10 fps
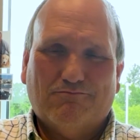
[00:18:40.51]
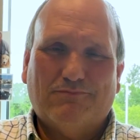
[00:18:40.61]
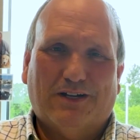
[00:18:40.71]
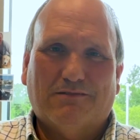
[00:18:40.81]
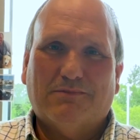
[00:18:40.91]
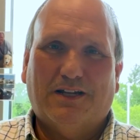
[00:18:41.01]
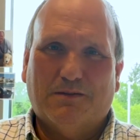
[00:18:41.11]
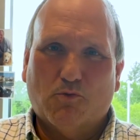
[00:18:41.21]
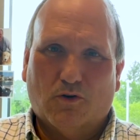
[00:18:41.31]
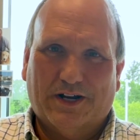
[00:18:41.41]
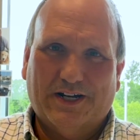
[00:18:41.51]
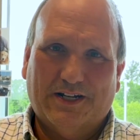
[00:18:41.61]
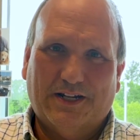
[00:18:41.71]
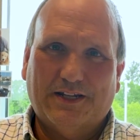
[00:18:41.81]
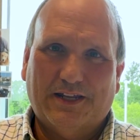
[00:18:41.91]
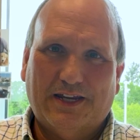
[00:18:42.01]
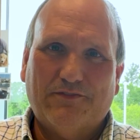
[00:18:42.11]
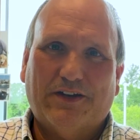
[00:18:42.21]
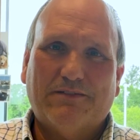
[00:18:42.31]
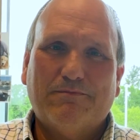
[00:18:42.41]
you know, in the morning and in the
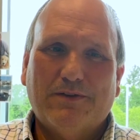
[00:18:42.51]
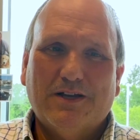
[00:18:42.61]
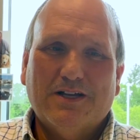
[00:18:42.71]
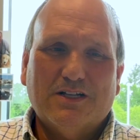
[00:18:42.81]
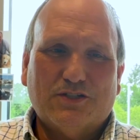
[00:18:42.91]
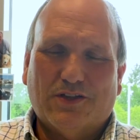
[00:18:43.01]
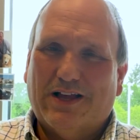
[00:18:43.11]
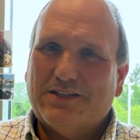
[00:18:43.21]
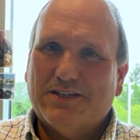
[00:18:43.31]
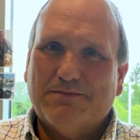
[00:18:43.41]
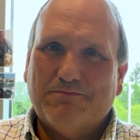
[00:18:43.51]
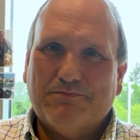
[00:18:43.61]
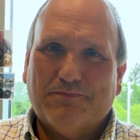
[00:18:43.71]
evening. So that's it.